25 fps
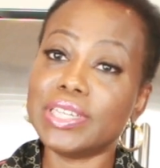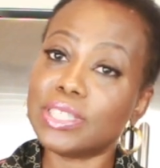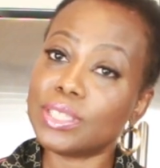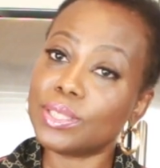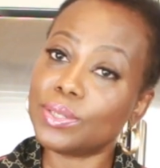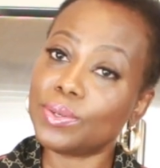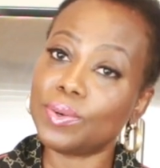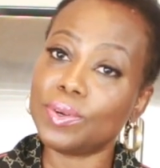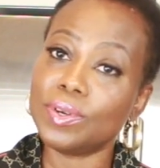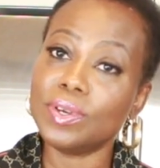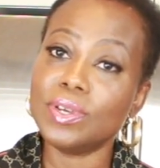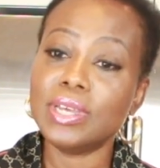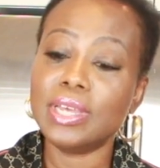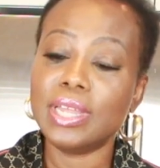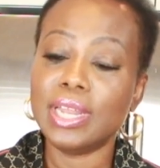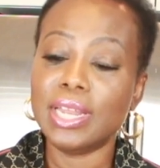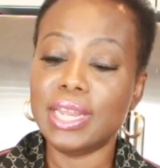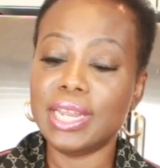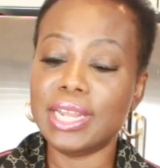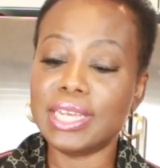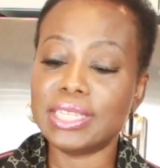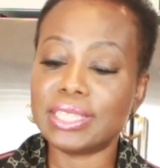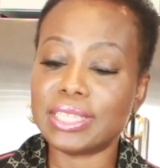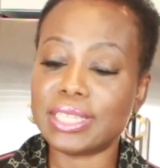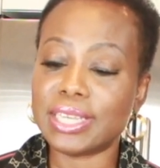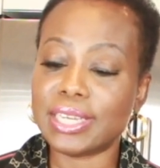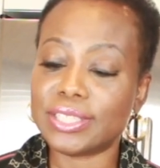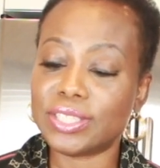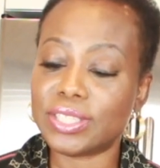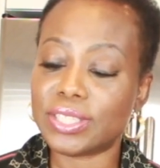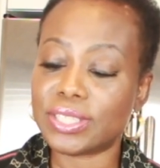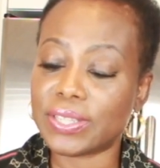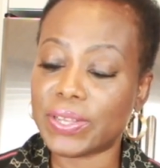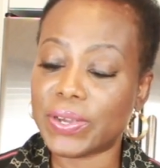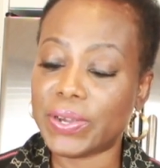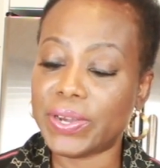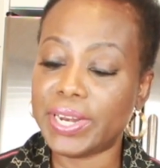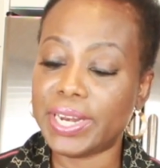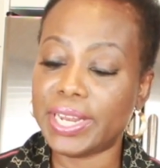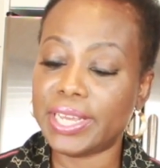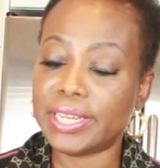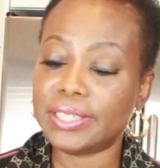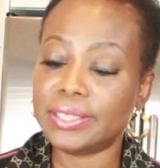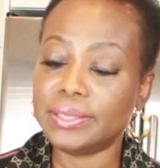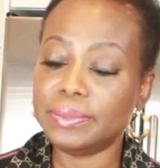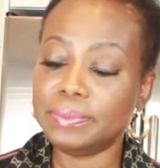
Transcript: So let's get started.